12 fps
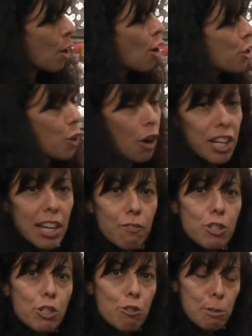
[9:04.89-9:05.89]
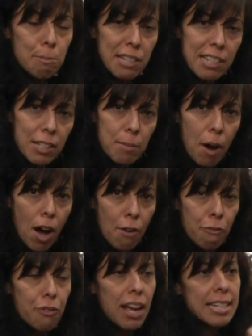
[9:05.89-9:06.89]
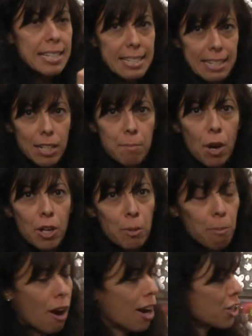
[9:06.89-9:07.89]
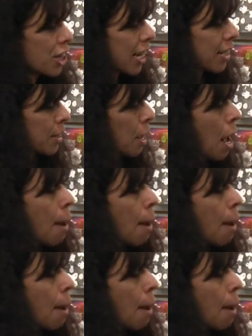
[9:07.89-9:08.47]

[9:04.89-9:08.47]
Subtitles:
So all you have to do is peel them off and stick them on your projects.